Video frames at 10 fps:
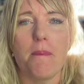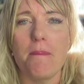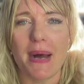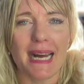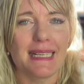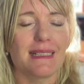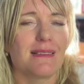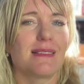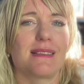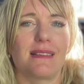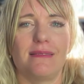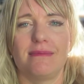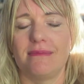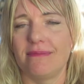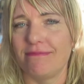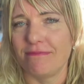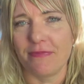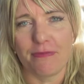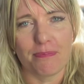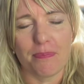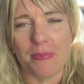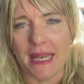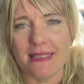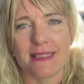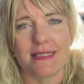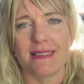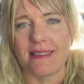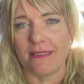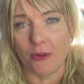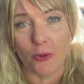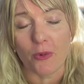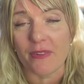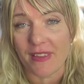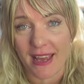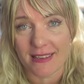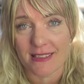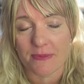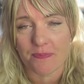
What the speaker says: bugs and pests and all of that.